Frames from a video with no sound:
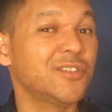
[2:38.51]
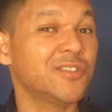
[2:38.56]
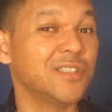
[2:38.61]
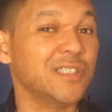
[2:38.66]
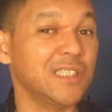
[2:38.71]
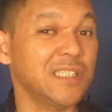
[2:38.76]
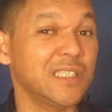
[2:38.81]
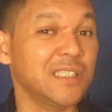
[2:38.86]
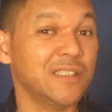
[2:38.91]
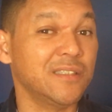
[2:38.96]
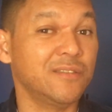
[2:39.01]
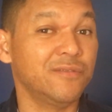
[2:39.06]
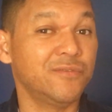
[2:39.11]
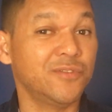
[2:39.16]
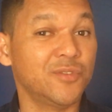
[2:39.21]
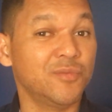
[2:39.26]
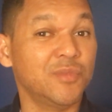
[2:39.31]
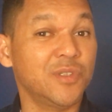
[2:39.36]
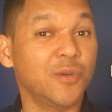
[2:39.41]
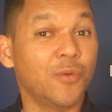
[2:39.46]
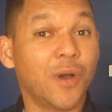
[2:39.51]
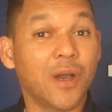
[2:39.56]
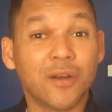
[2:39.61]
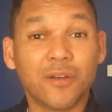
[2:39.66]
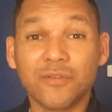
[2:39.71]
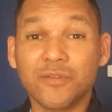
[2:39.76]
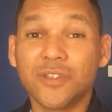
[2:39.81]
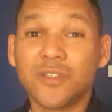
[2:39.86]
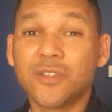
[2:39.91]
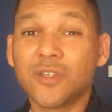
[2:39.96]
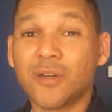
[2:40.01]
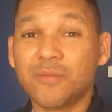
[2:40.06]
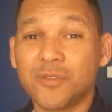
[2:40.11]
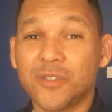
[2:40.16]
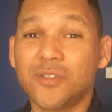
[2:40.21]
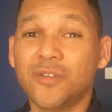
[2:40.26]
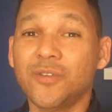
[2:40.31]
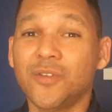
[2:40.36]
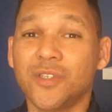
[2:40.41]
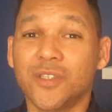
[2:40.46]
to leave to be one of the top
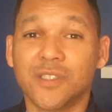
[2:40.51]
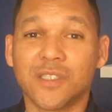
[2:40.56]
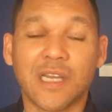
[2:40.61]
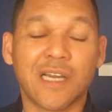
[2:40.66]
students.